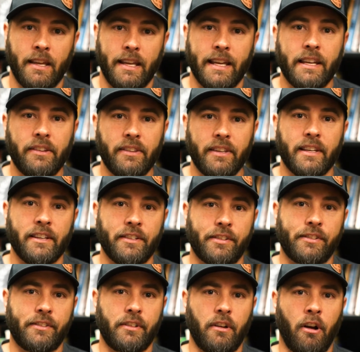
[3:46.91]
In
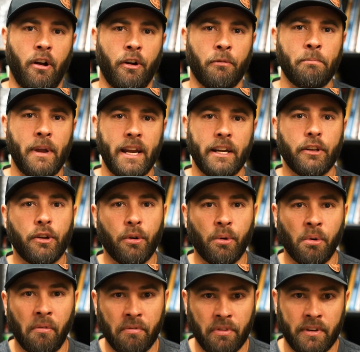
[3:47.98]
this, our main
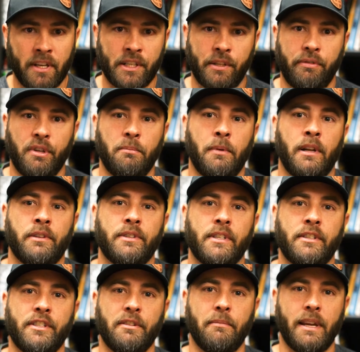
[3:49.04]
goal over the next few months
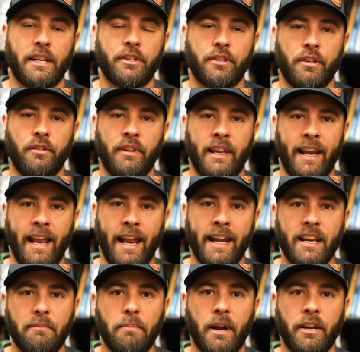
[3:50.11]
is to make sure that
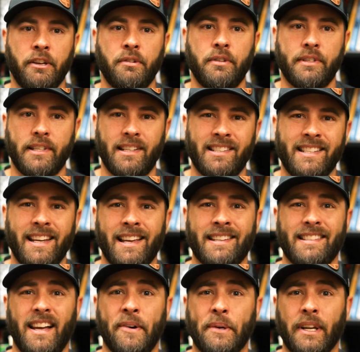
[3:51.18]
anybody who says,
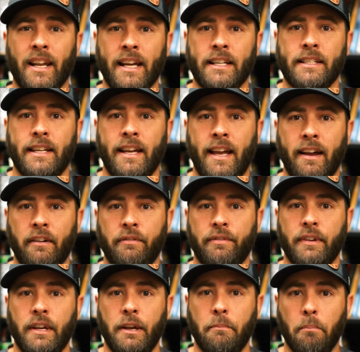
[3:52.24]
yes, I would like to have
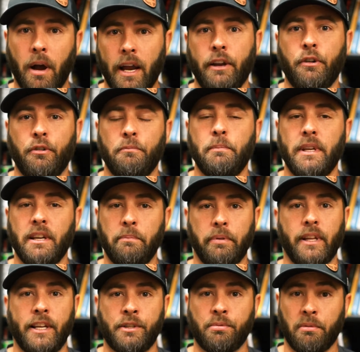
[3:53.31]
my home be a
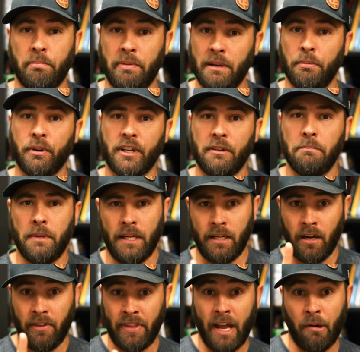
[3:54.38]
place where people can meet
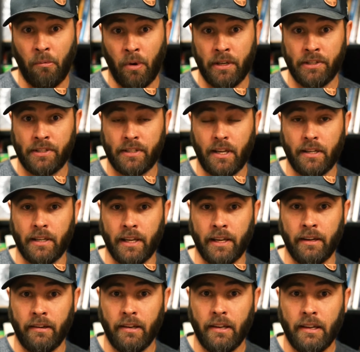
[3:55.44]
on that 1
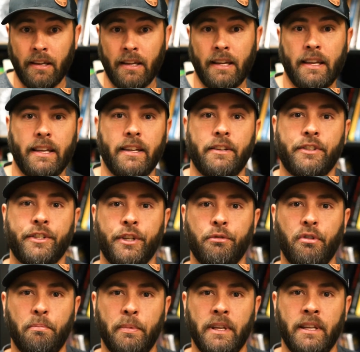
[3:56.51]
Sunday, is you
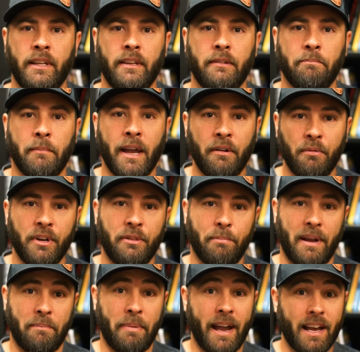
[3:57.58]
will be met with
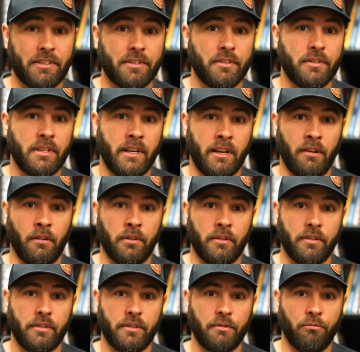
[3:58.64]
by pastors and
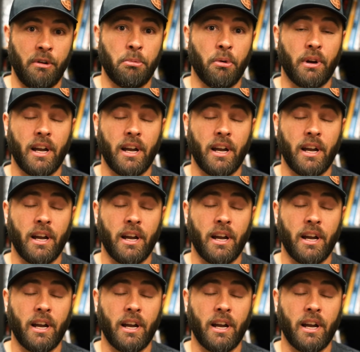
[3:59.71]
elders. We will